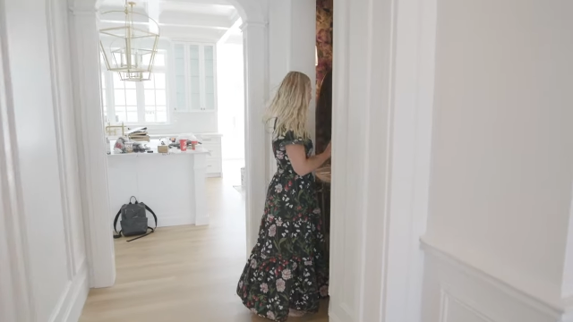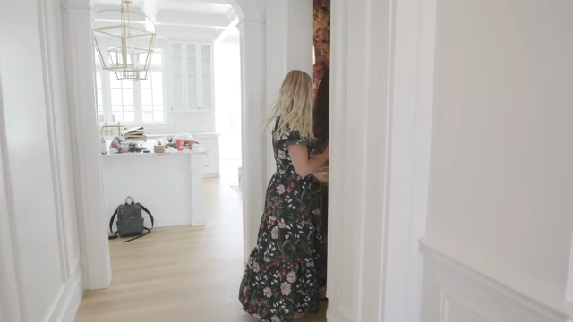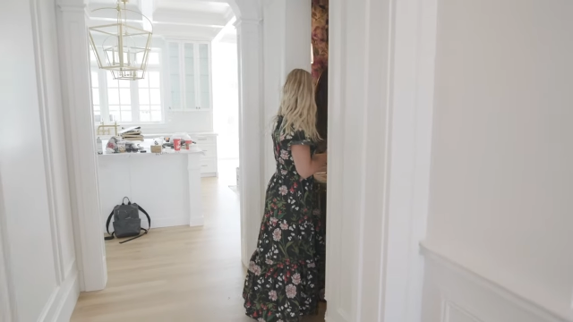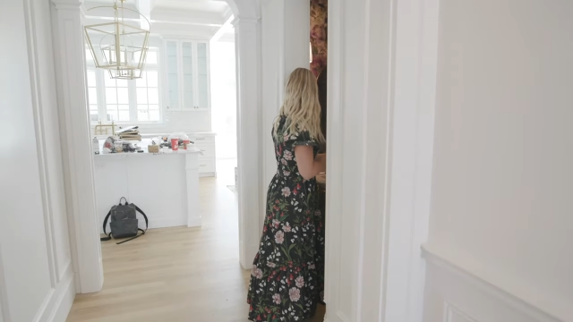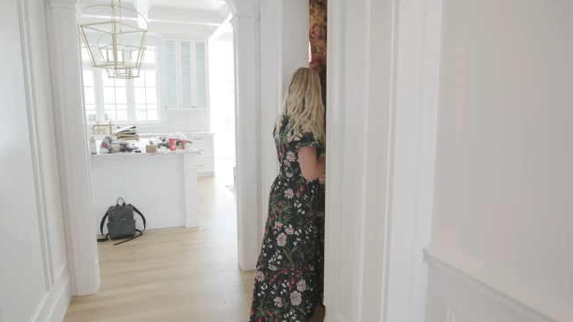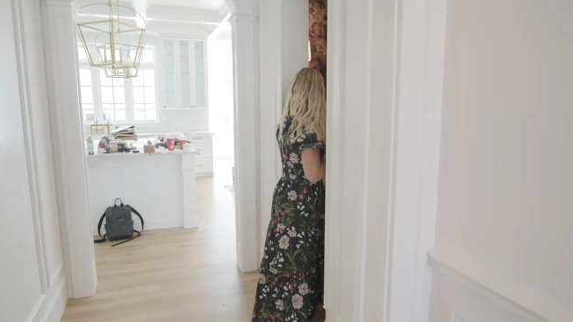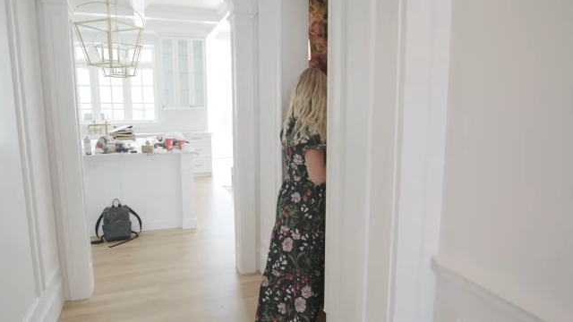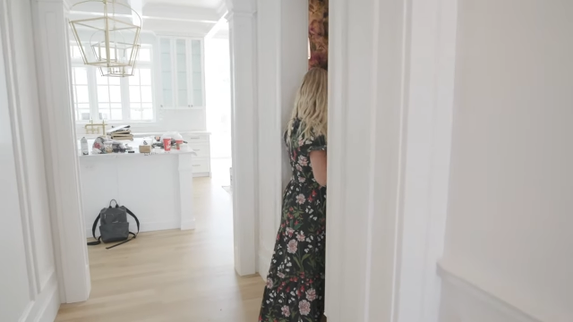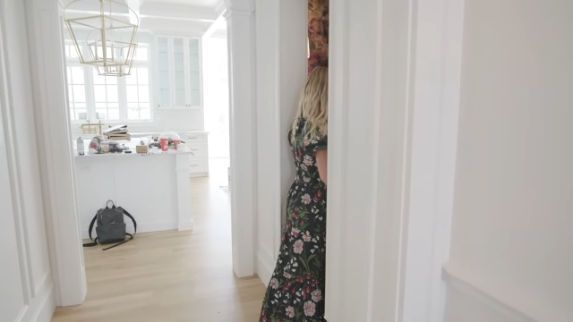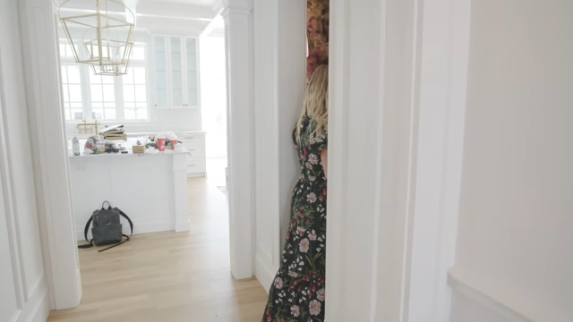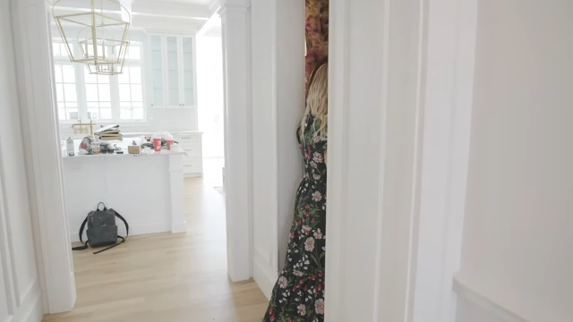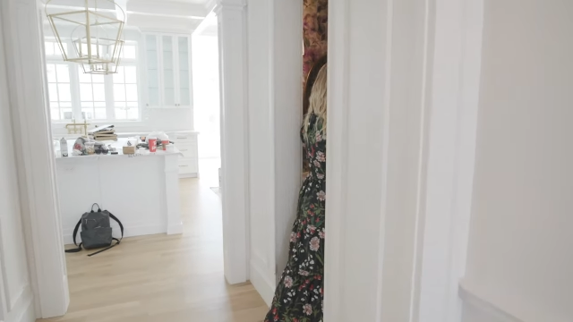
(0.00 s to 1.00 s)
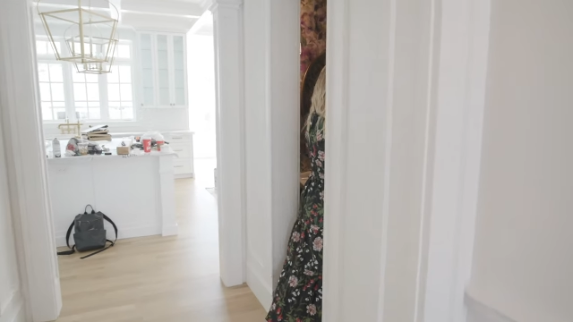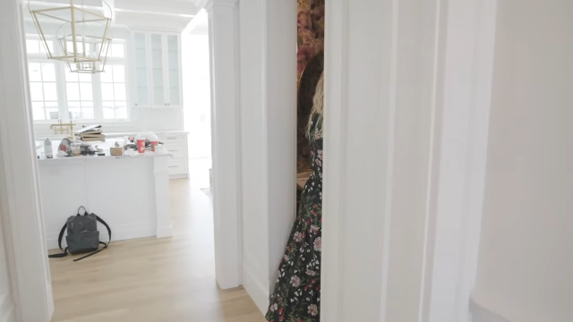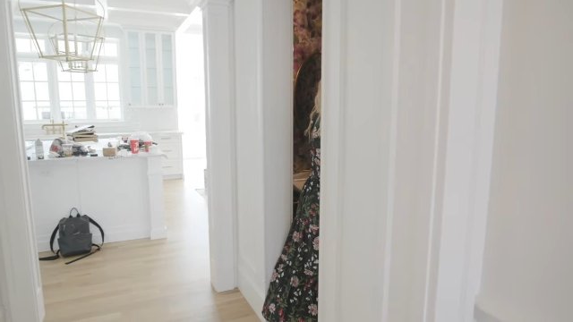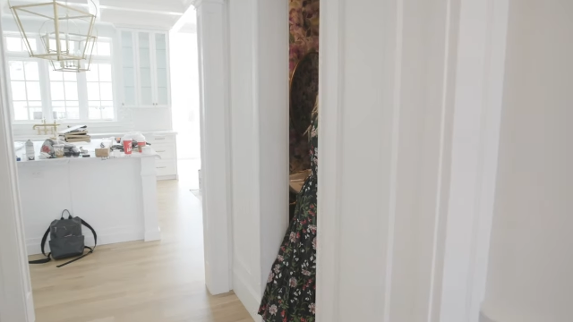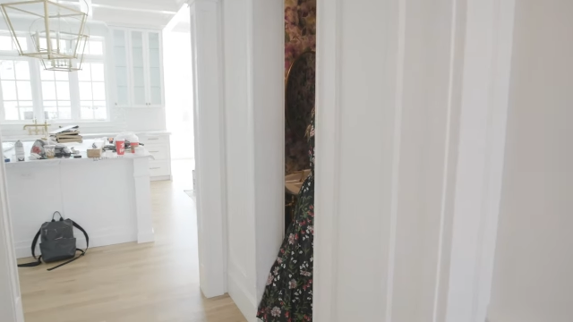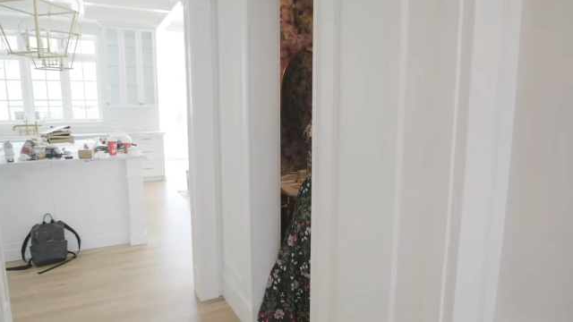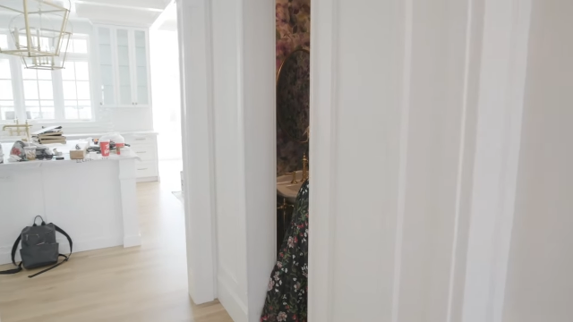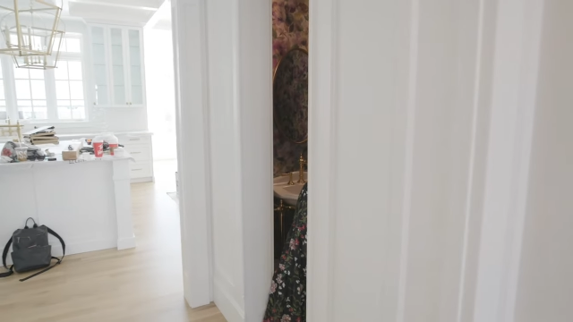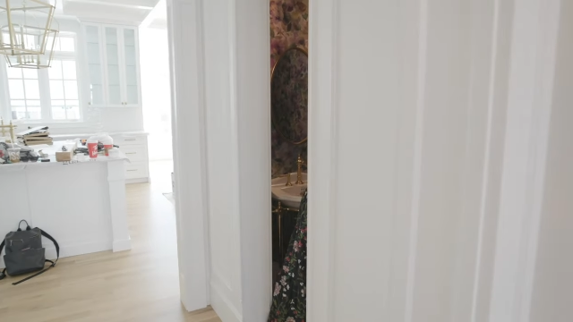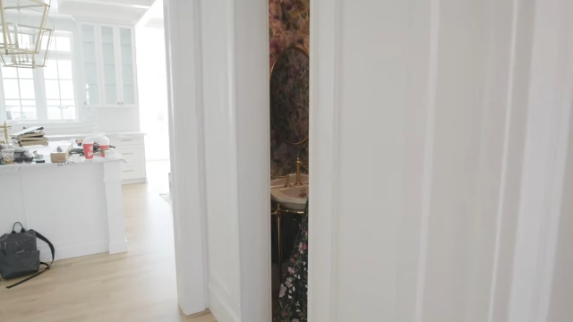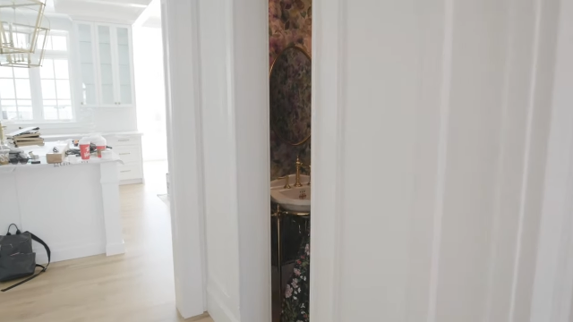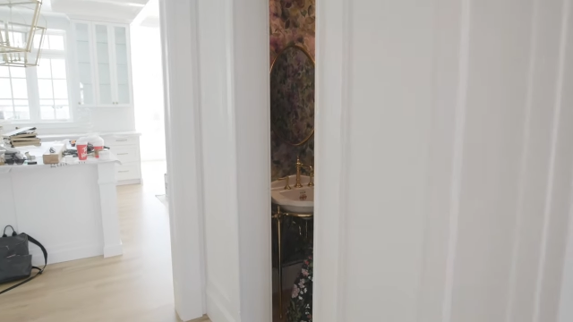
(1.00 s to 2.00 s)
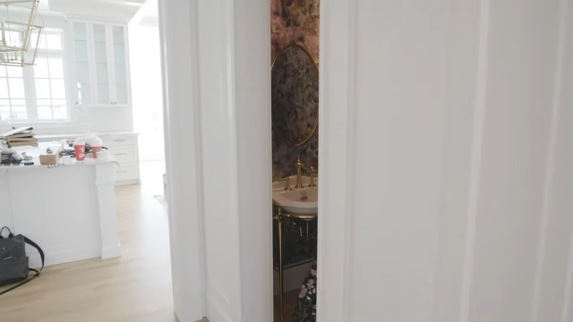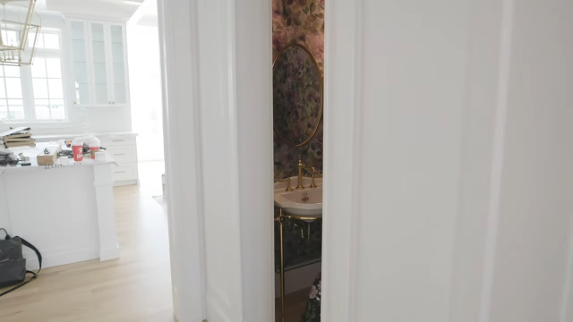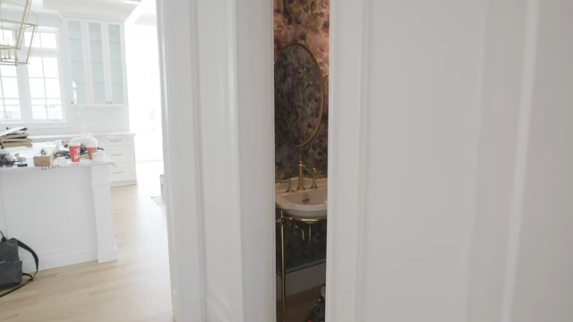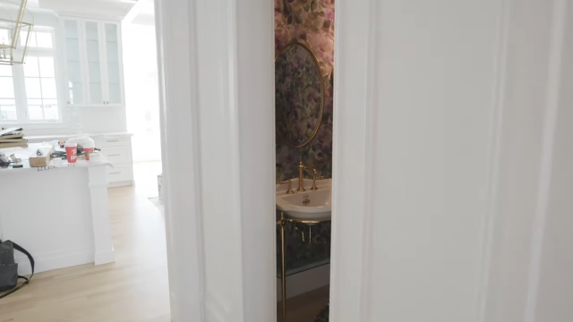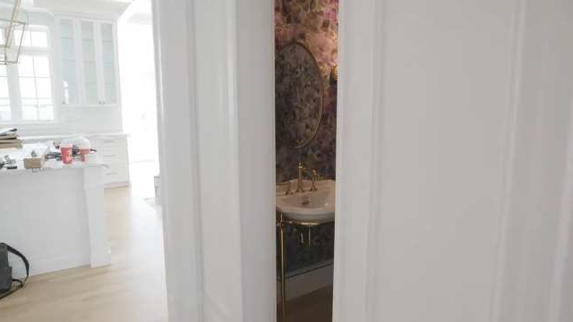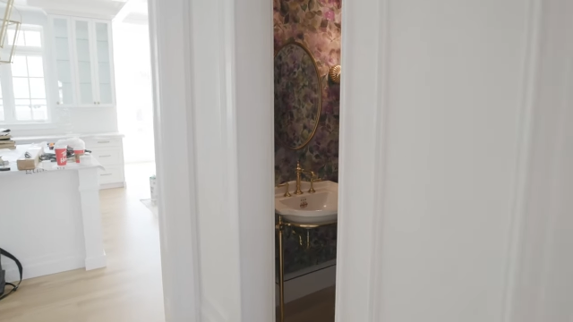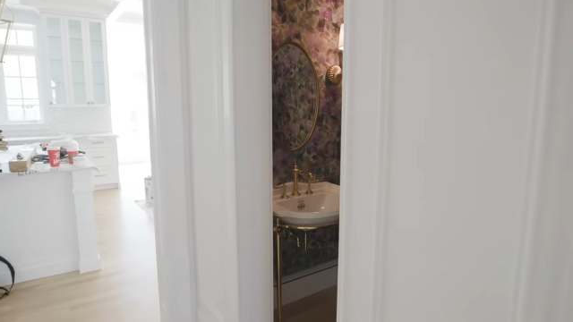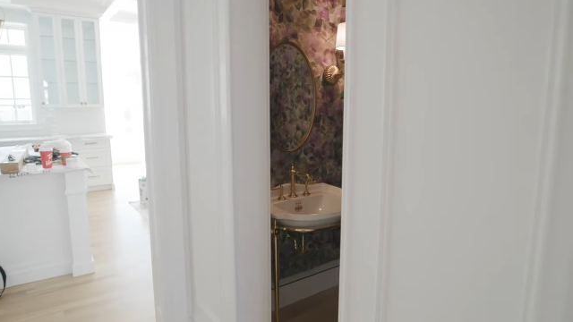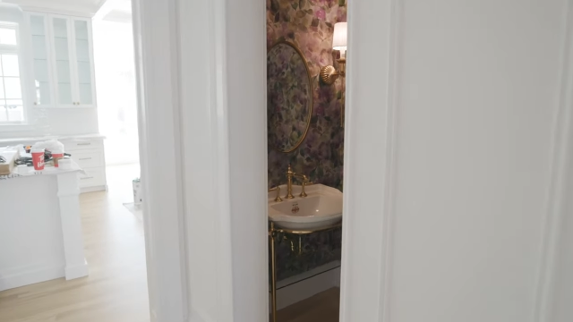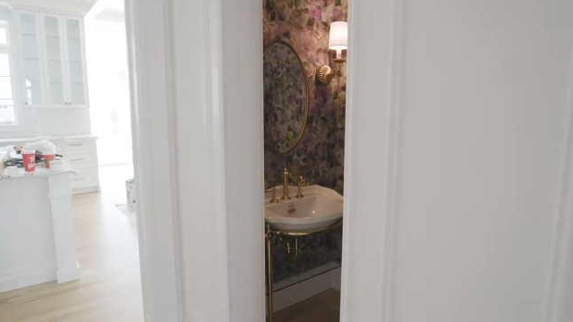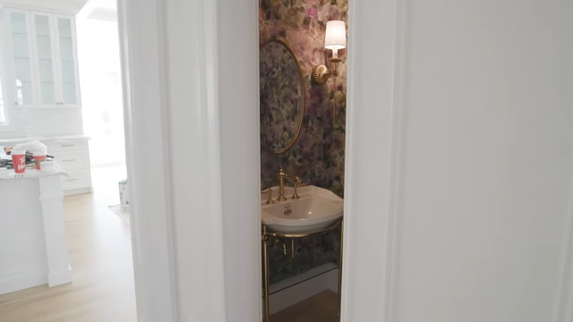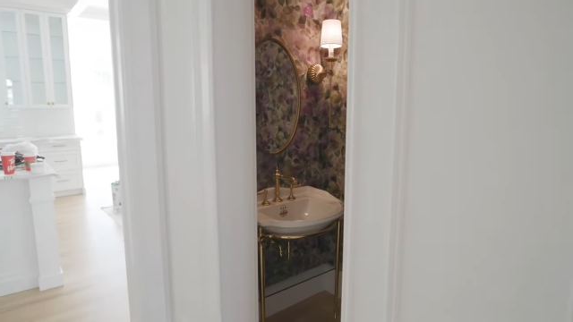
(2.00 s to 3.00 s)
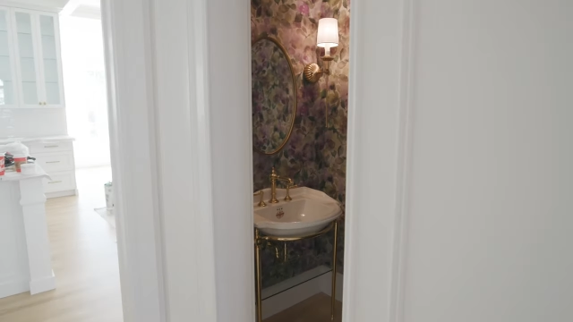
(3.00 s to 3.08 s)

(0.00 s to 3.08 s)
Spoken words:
[unreadable: no face in view]